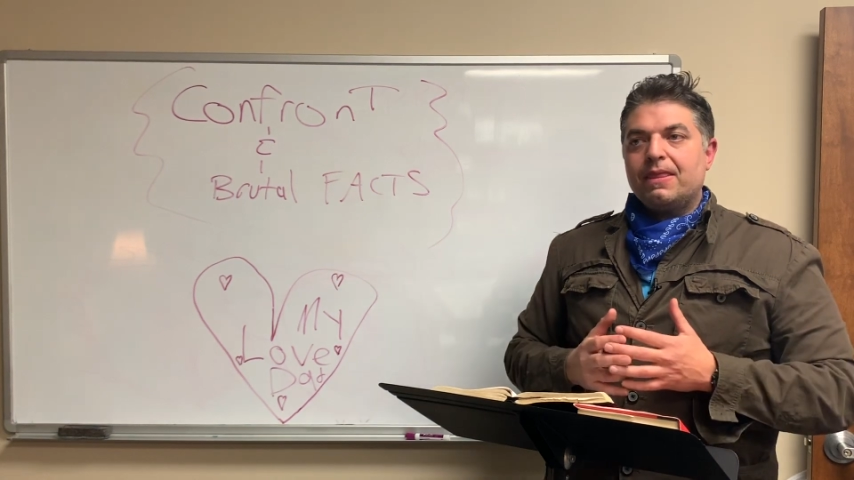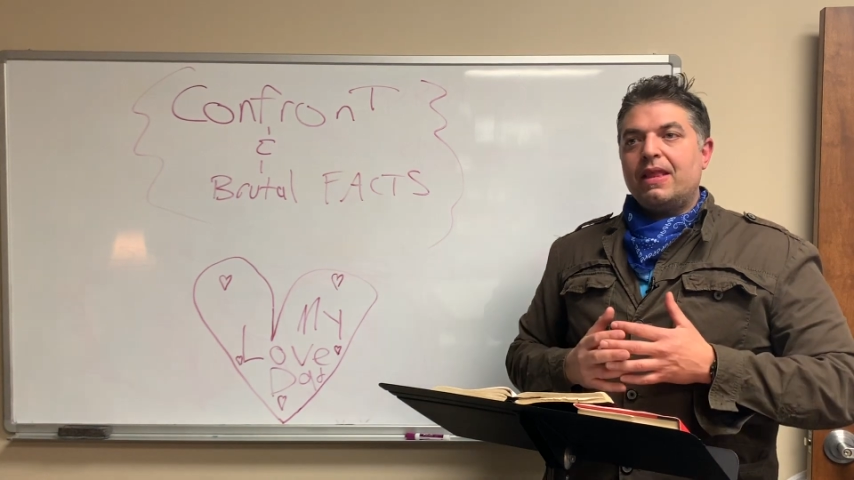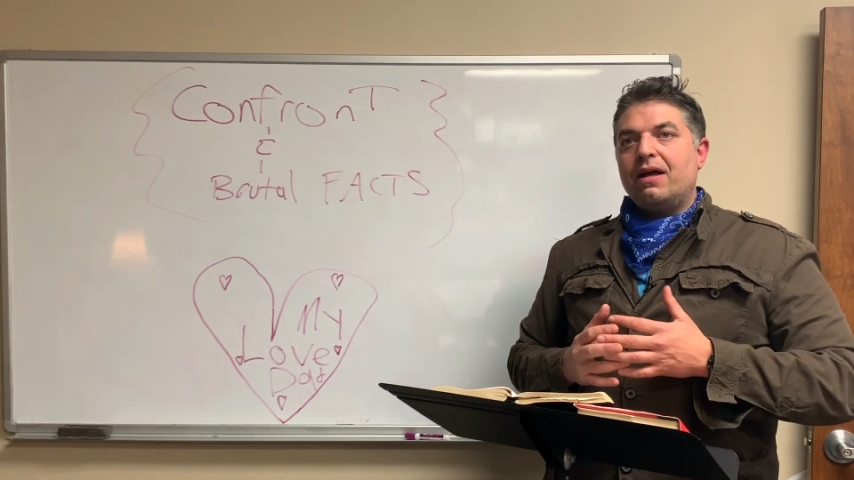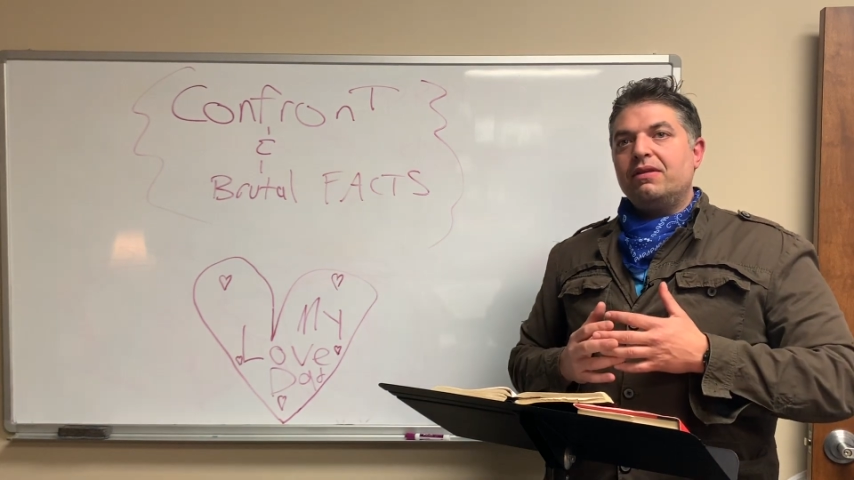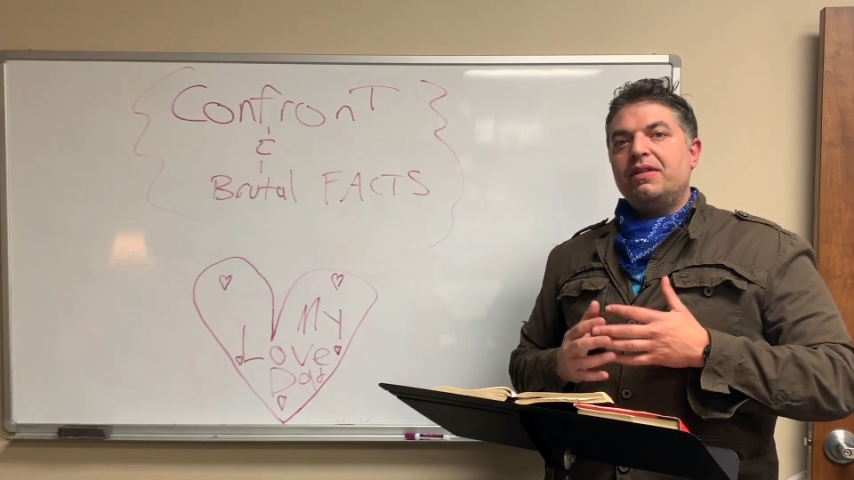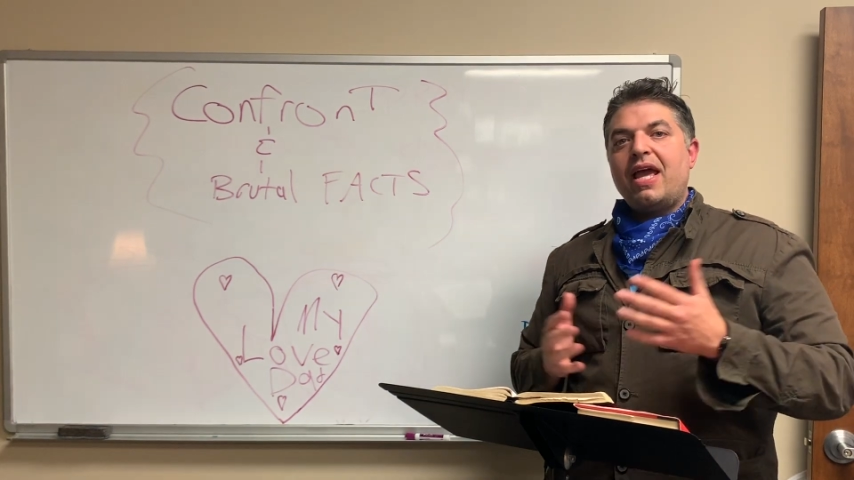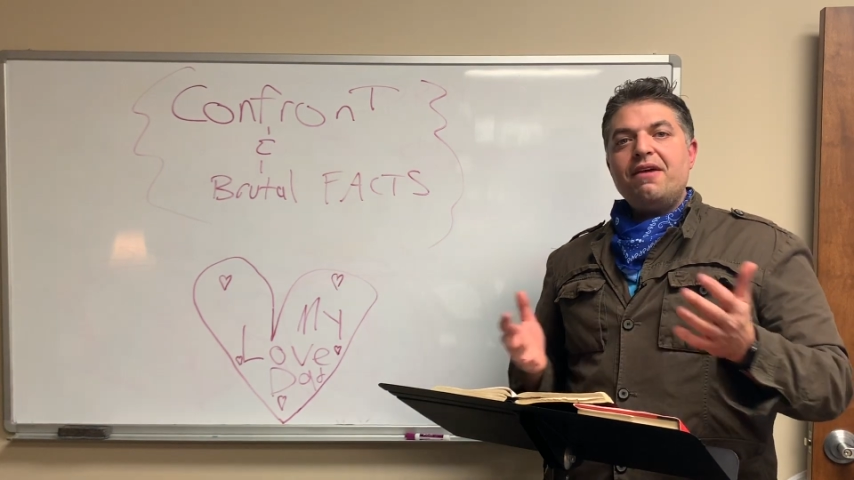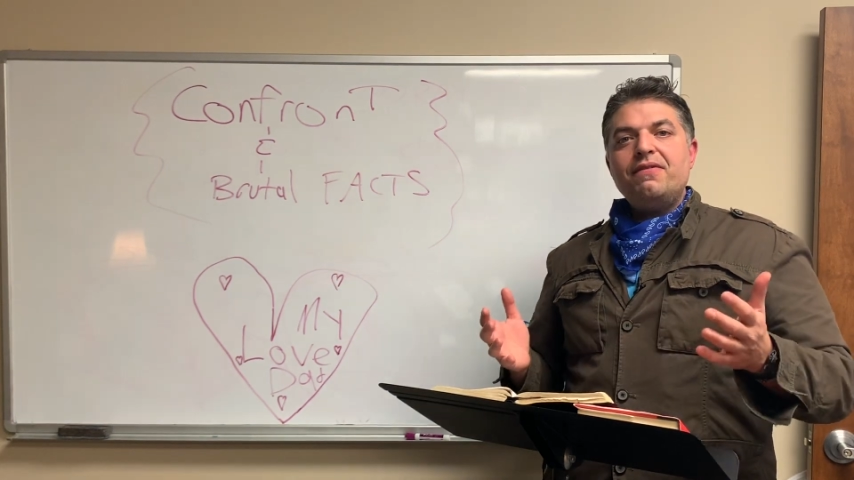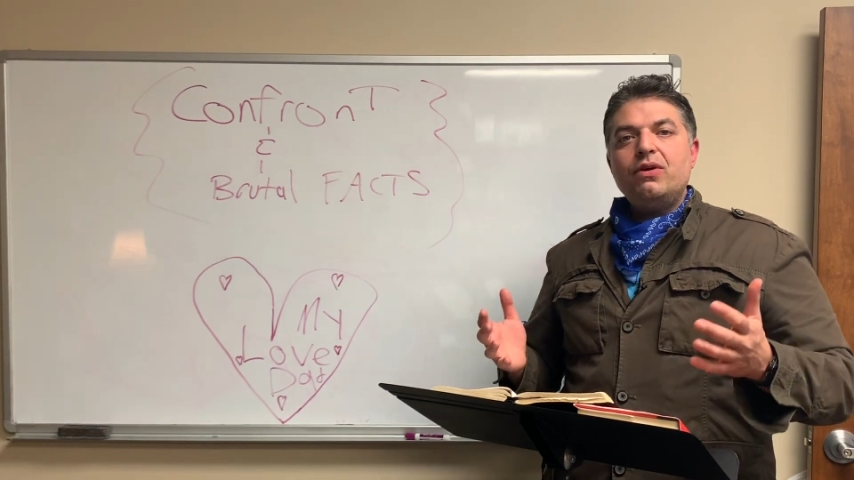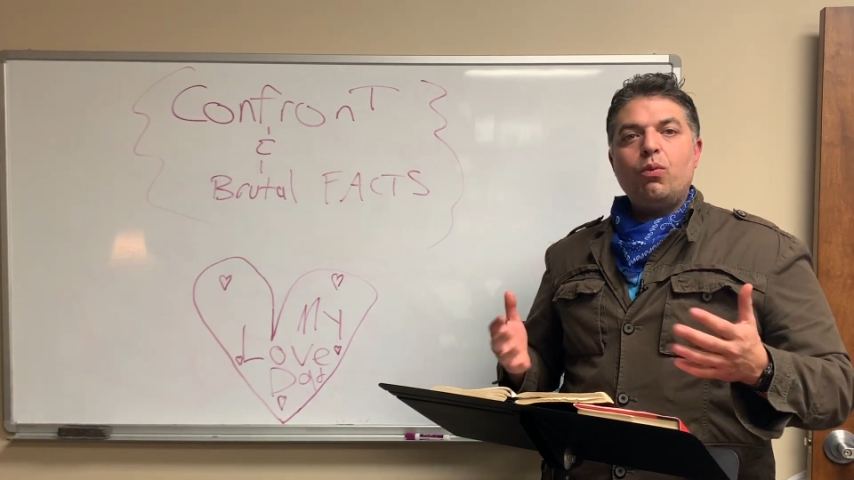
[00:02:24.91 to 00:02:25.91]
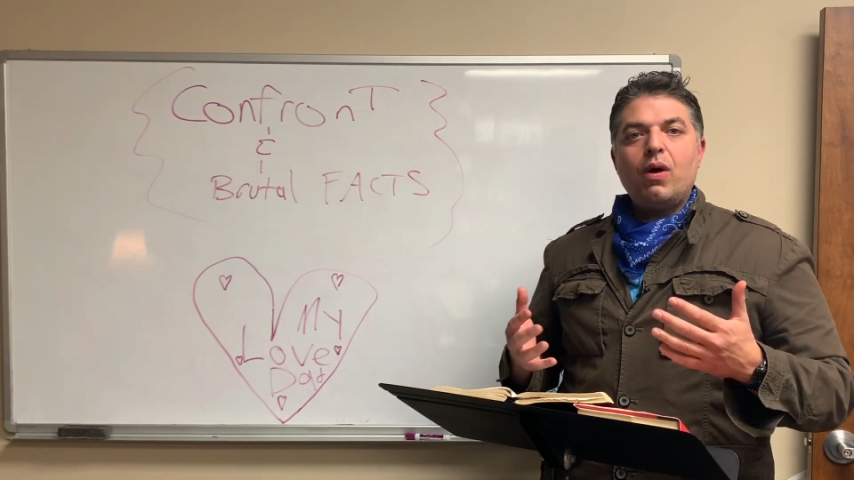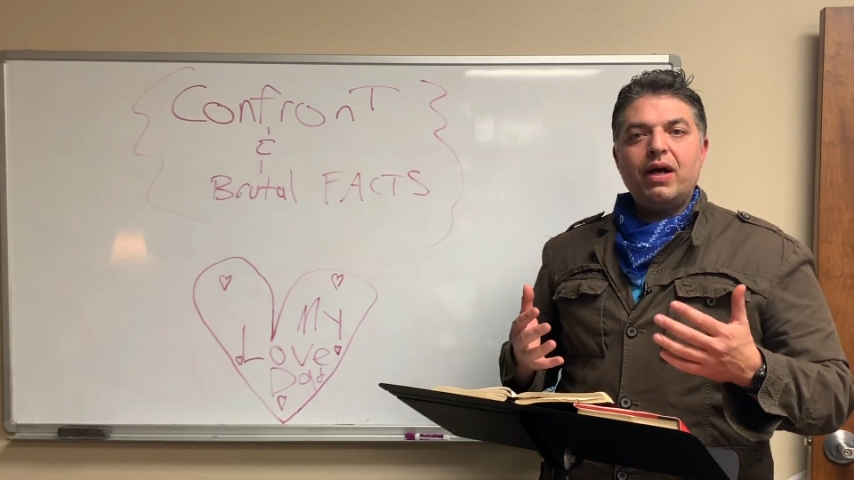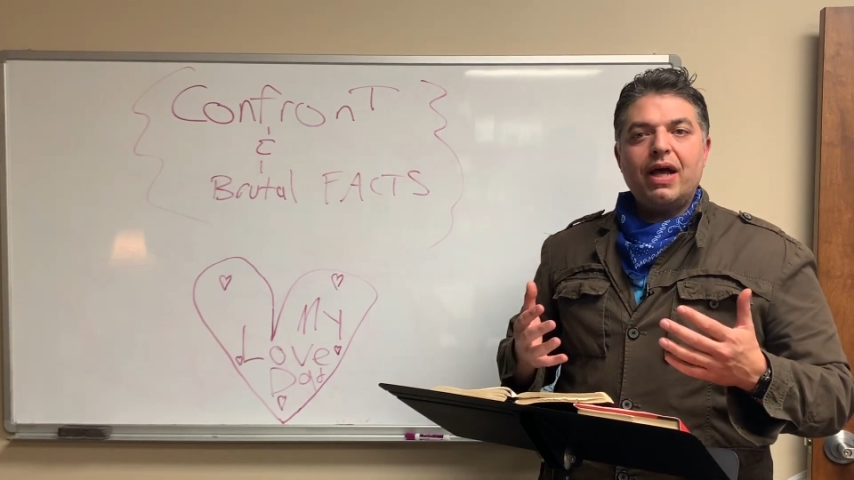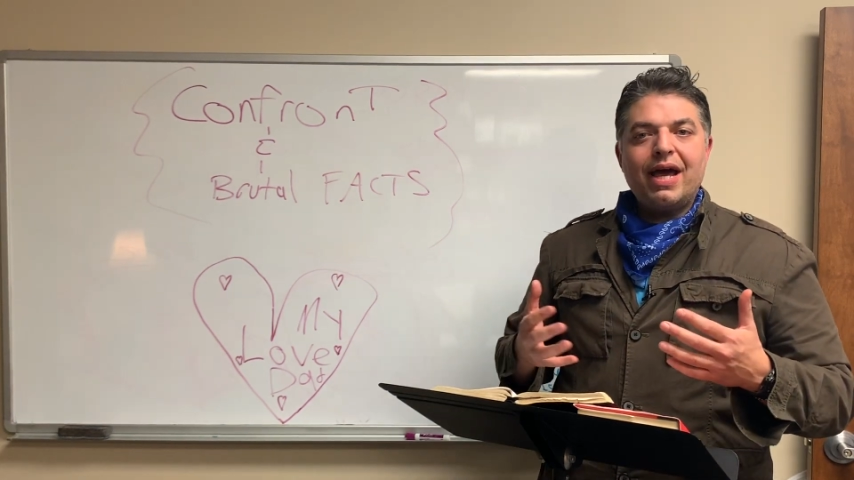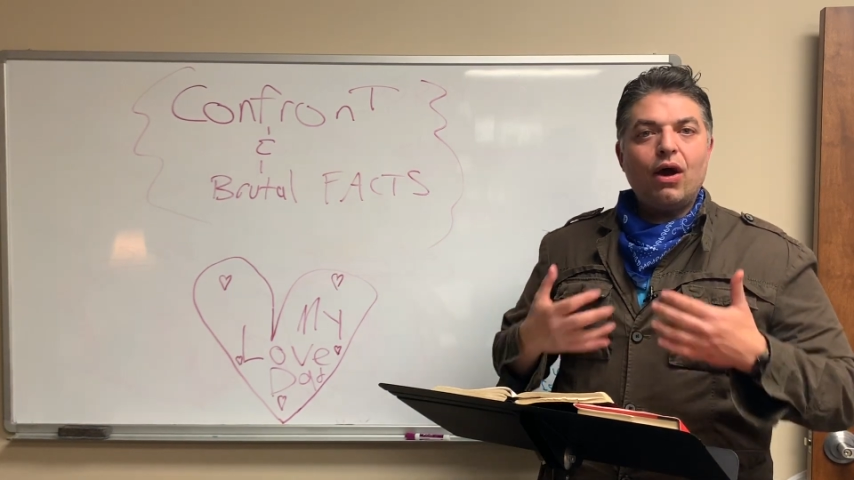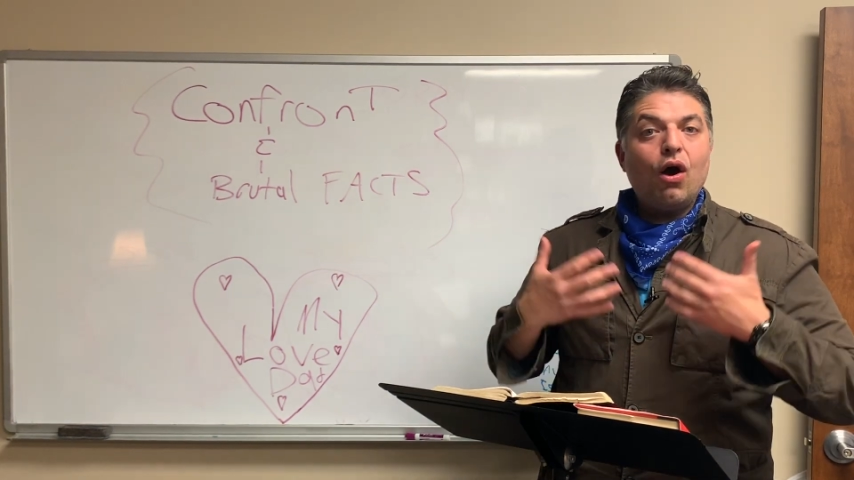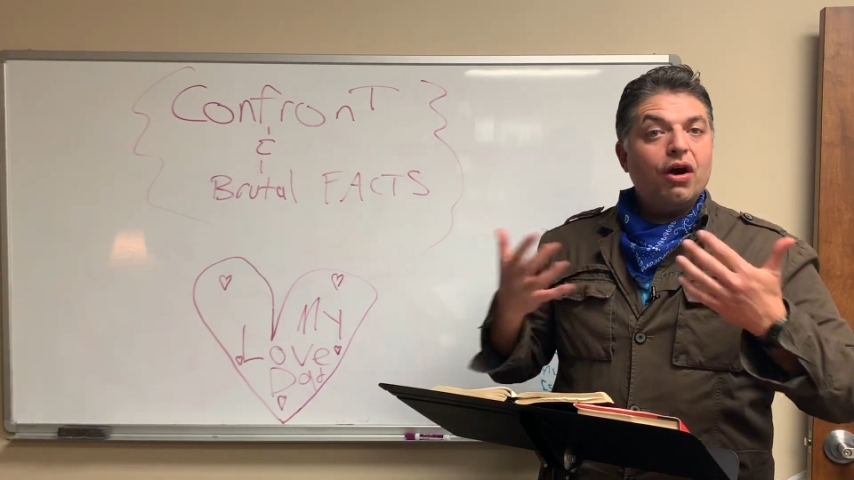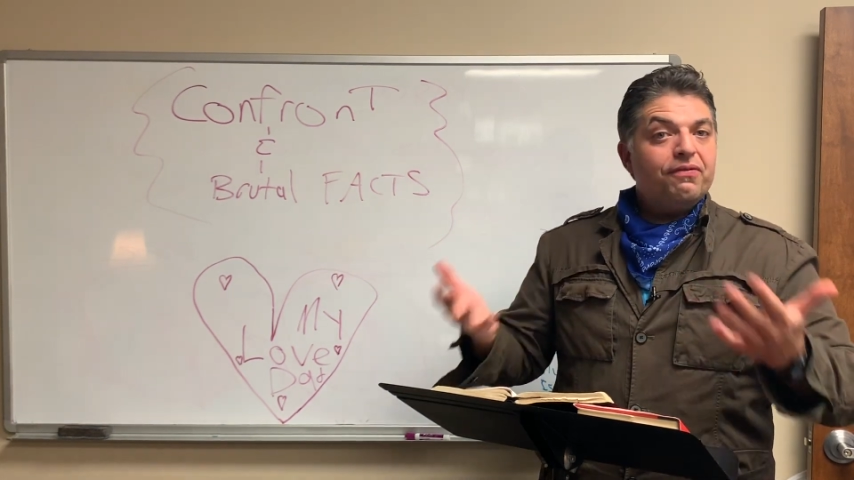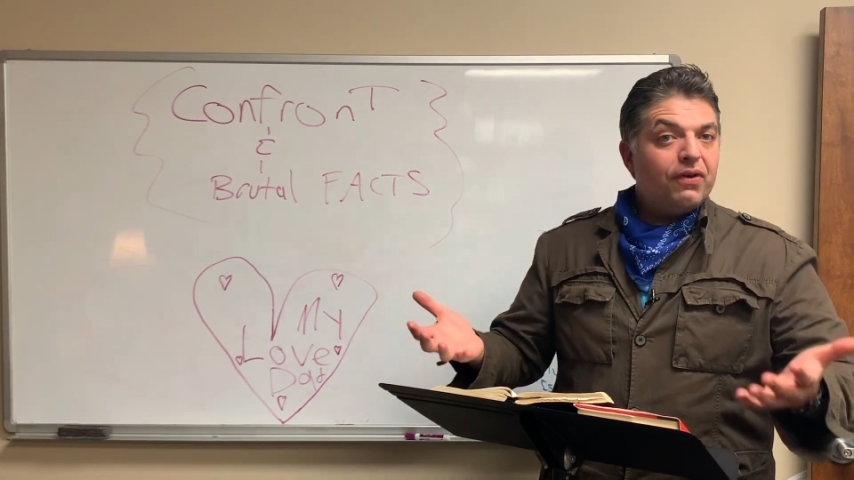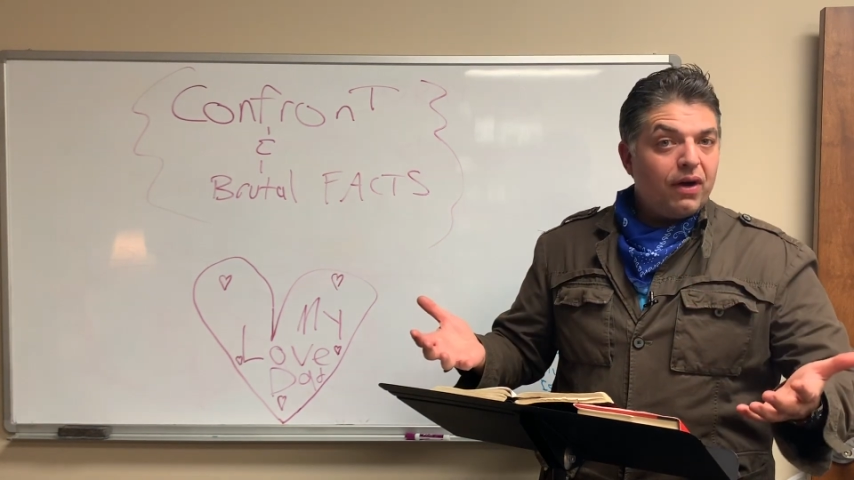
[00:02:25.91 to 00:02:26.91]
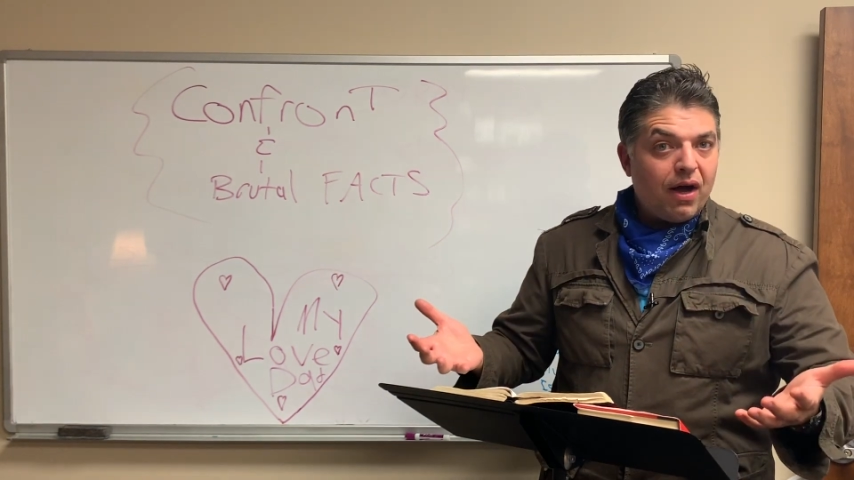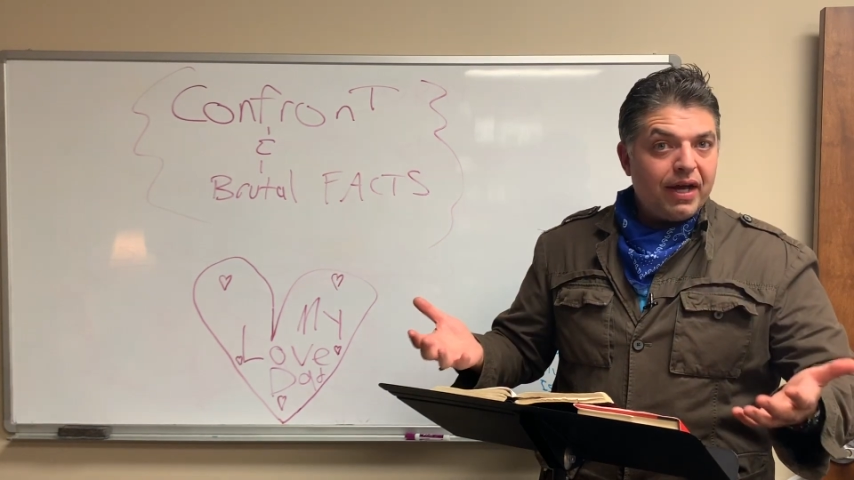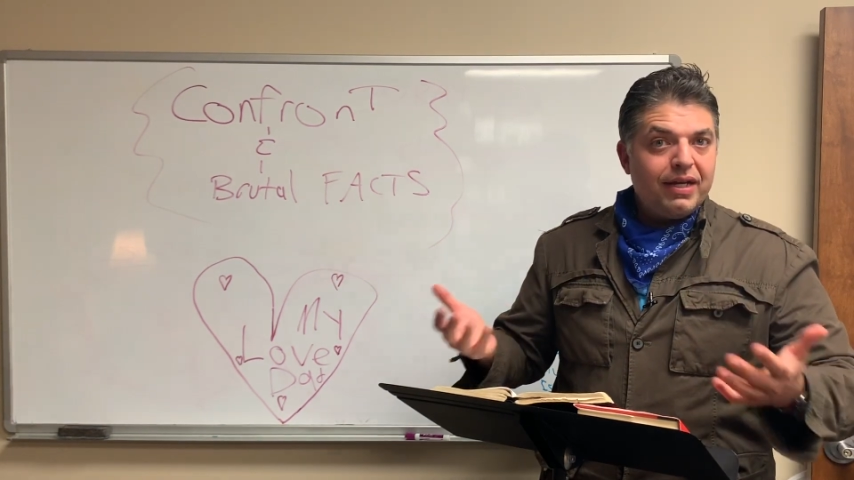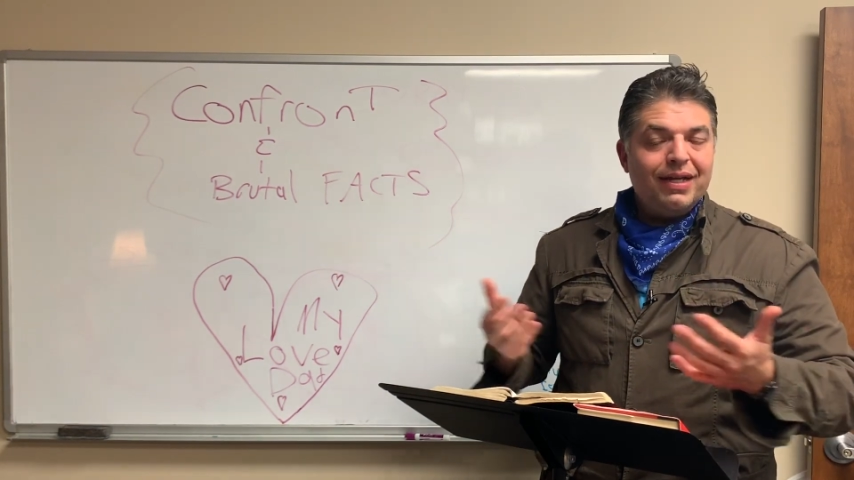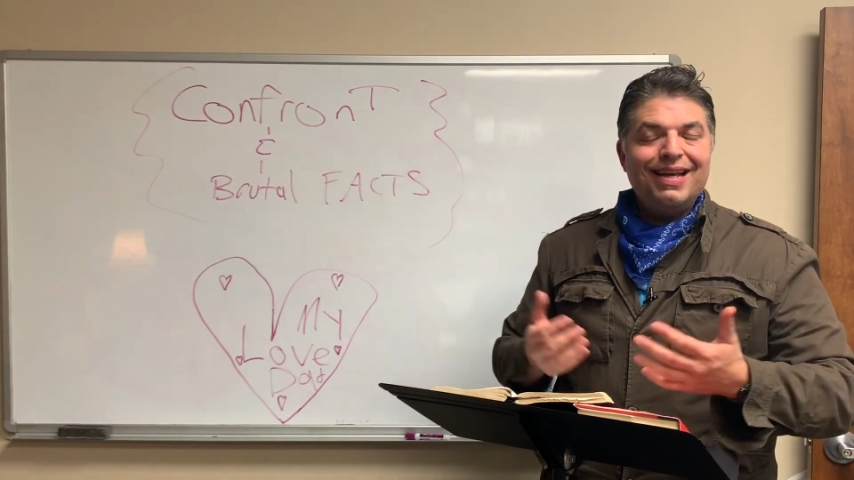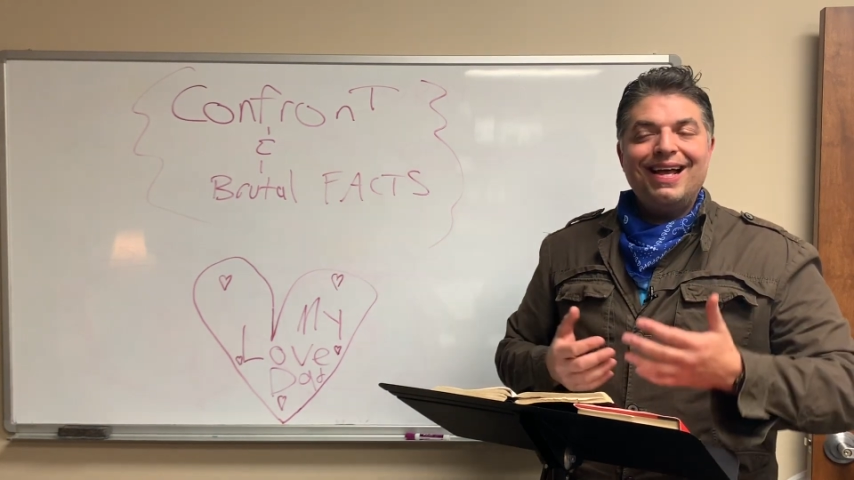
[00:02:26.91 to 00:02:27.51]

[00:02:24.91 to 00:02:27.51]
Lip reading: Now, David had a heart for God.